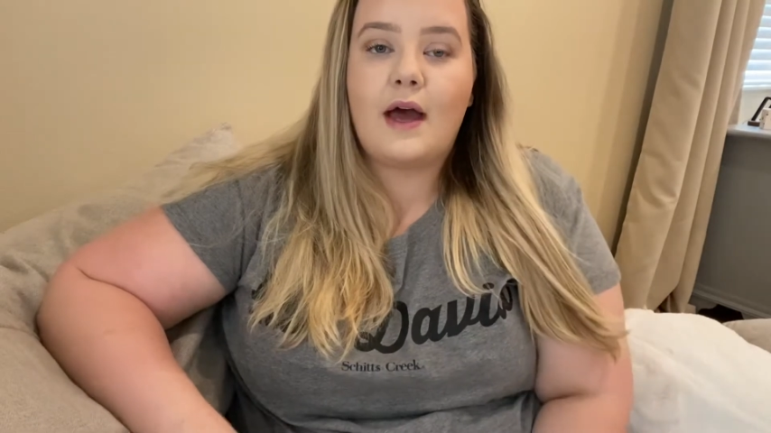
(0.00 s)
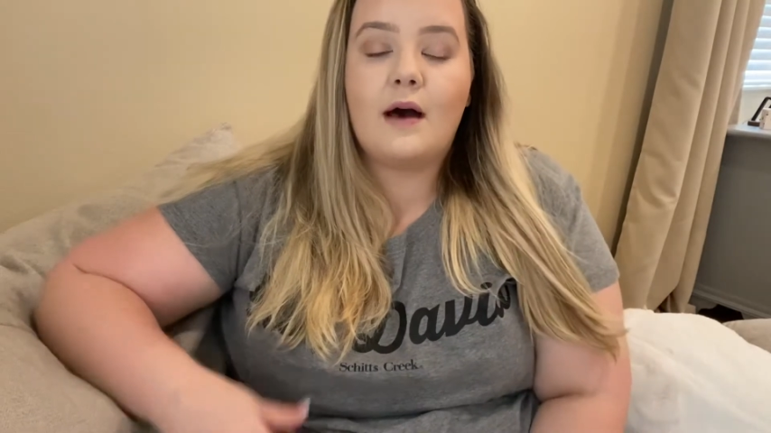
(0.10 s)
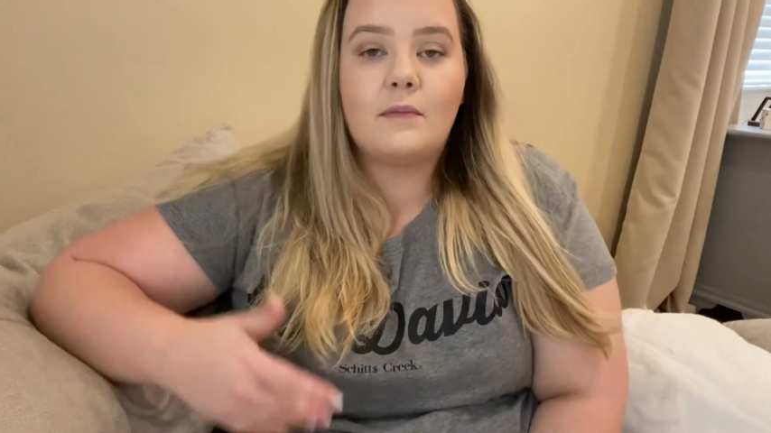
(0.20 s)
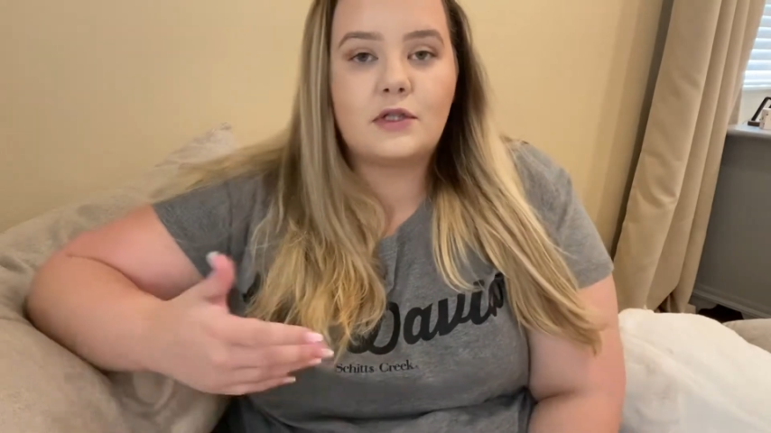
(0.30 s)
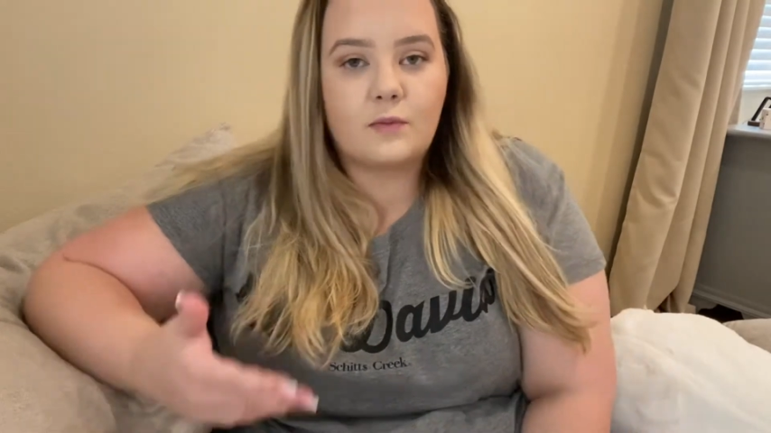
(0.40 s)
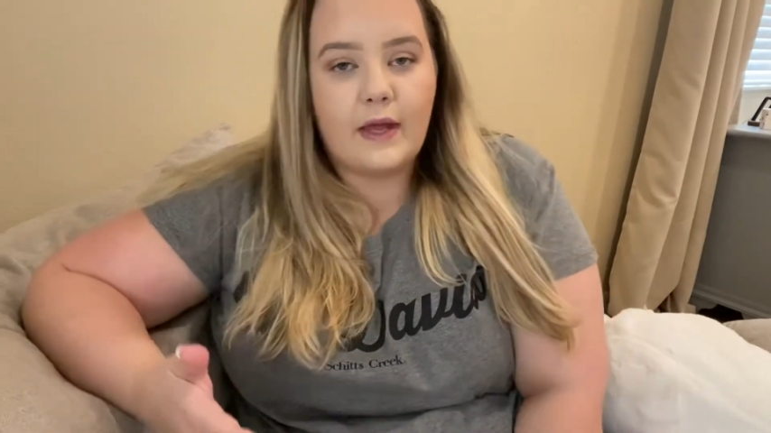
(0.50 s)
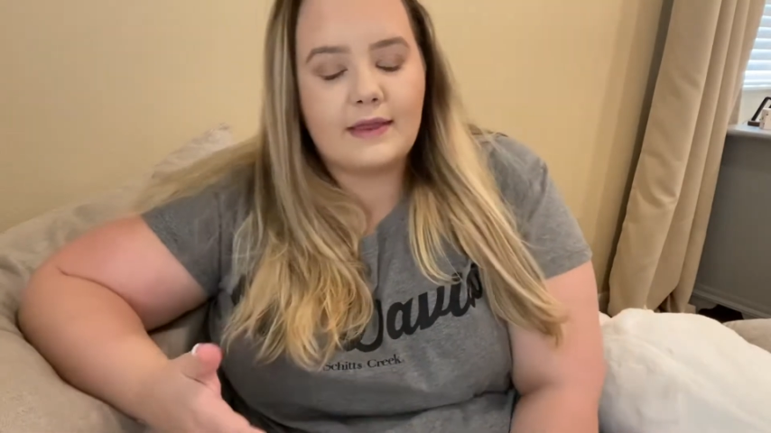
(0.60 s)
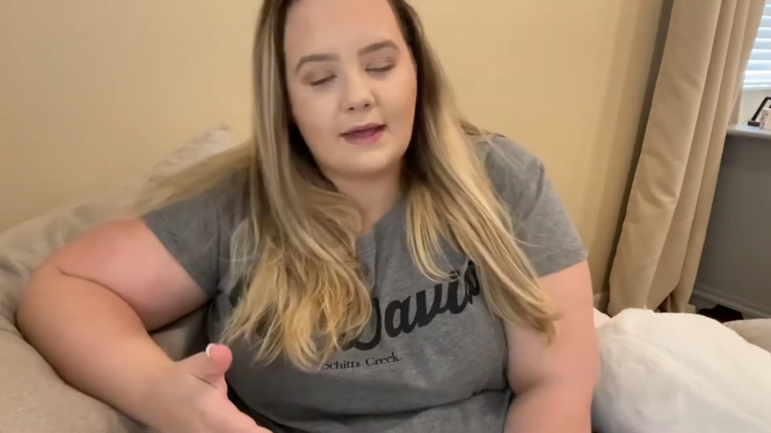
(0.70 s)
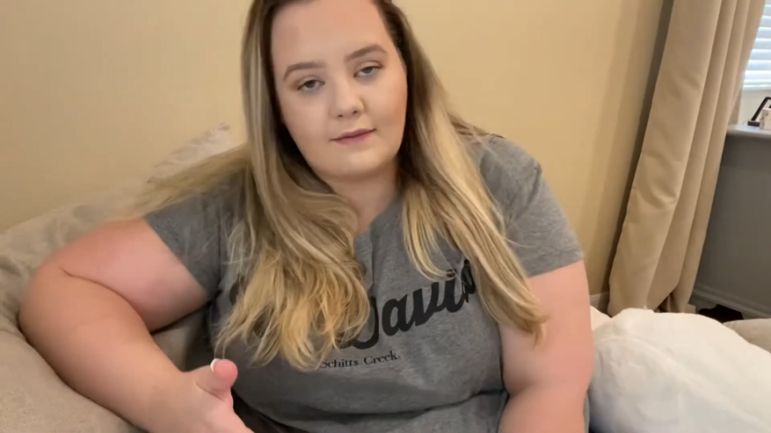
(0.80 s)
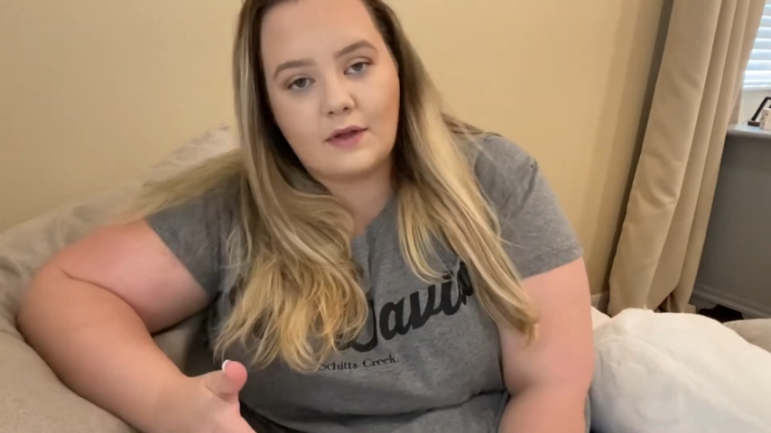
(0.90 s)
how much
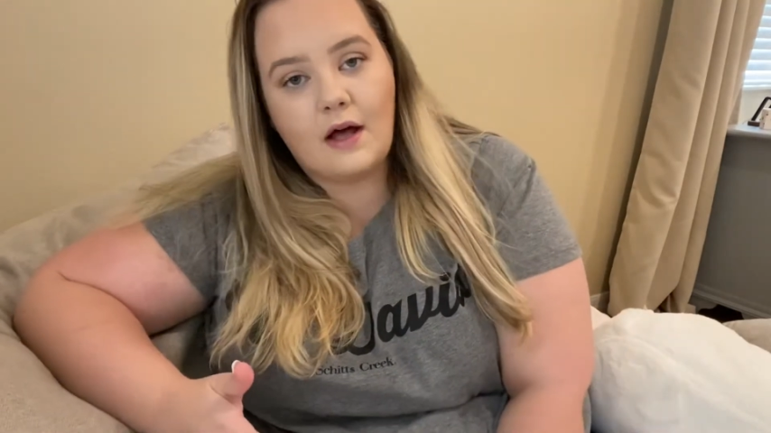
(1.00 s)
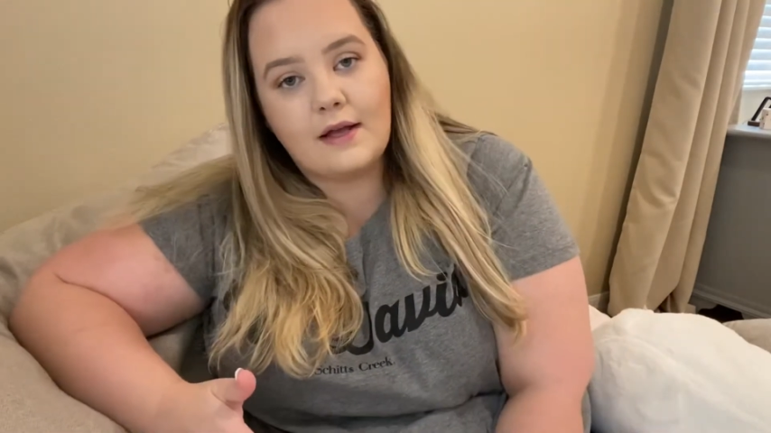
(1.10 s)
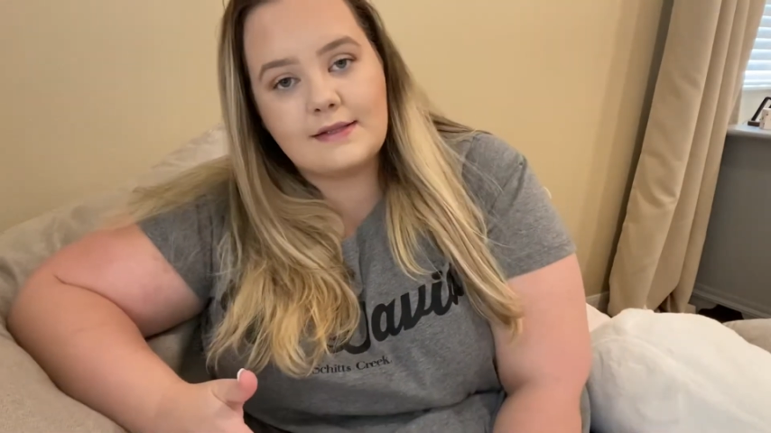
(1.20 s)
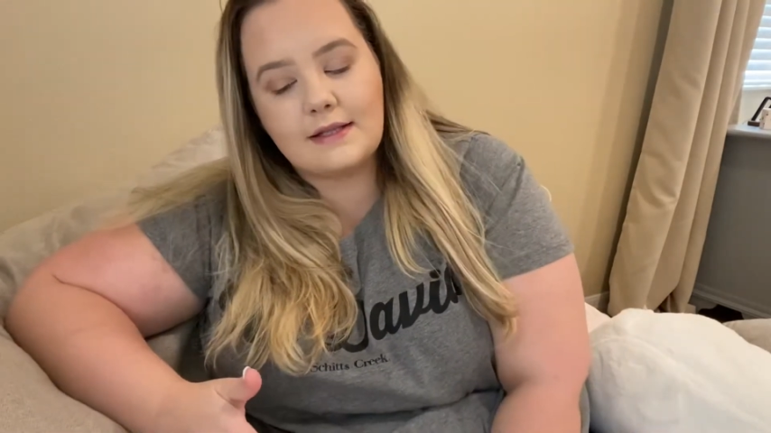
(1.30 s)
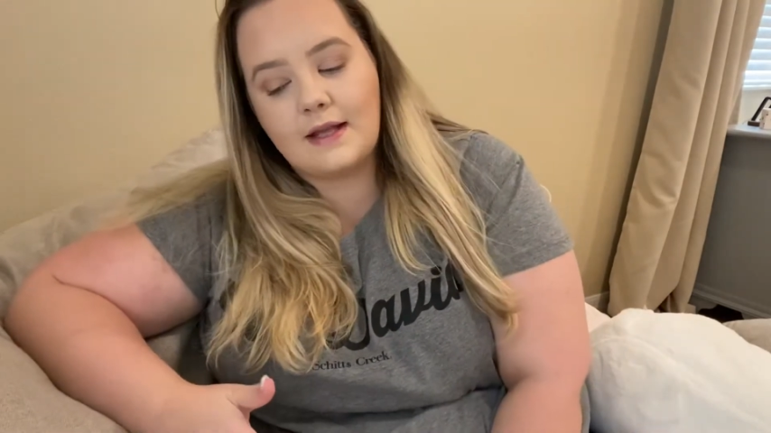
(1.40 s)
weight they've lost,